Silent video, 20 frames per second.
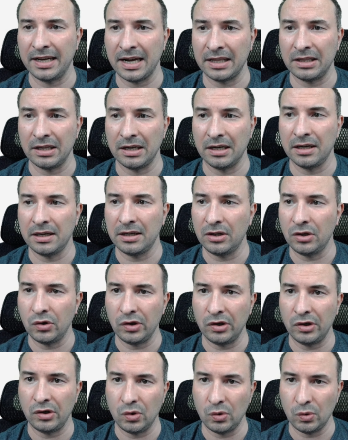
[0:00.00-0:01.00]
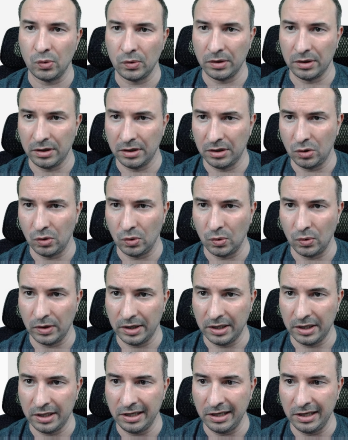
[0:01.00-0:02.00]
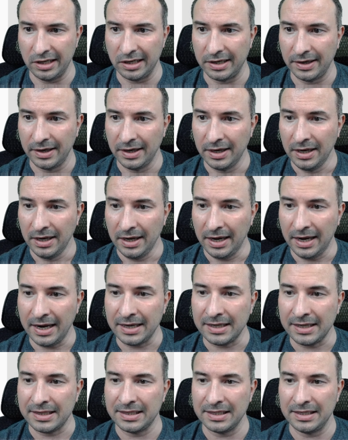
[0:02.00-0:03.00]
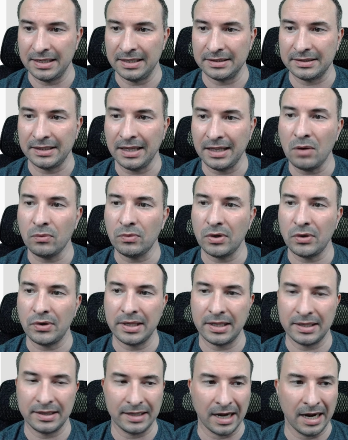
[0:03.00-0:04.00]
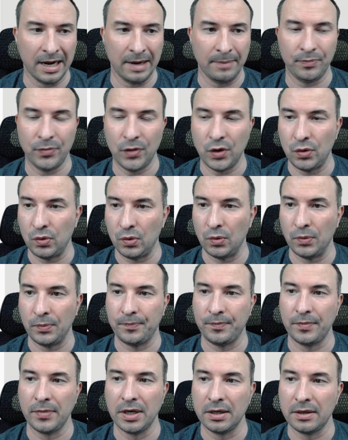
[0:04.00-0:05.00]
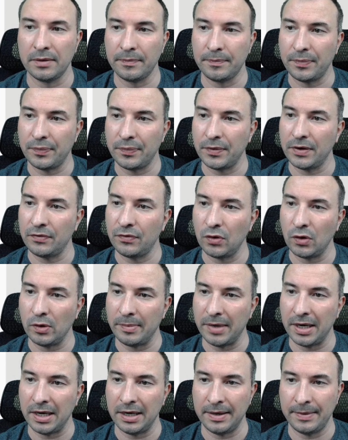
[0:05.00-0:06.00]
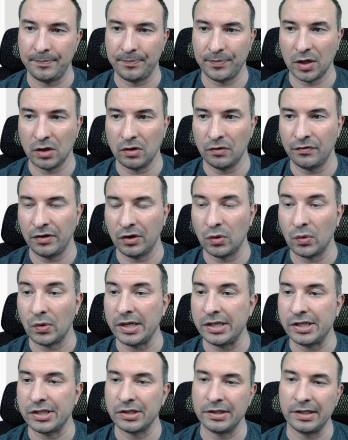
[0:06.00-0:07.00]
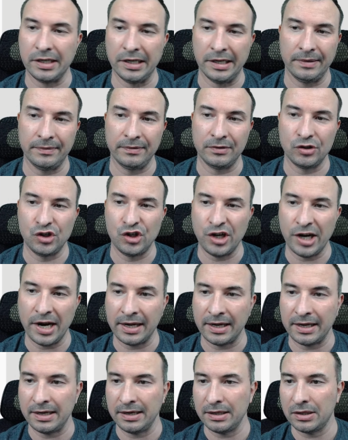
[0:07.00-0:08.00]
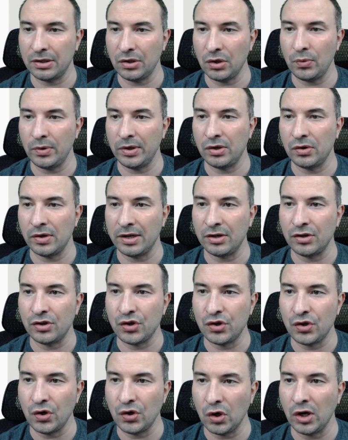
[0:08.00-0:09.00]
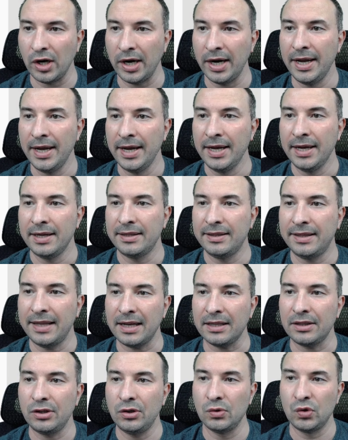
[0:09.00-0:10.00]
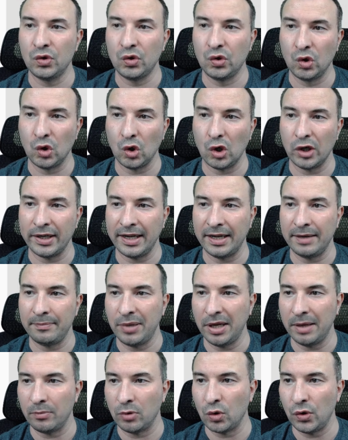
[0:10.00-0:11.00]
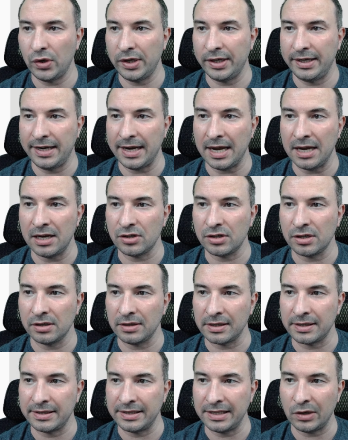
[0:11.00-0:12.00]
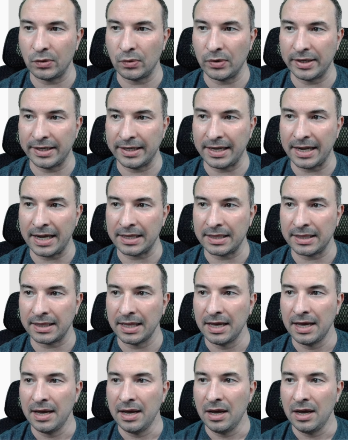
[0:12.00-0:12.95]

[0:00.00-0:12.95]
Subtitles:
that you need to do here. Excellent. Now there is a time to perform a configuration in Jenkins. So we need to ensure that you store the npm credential as secret text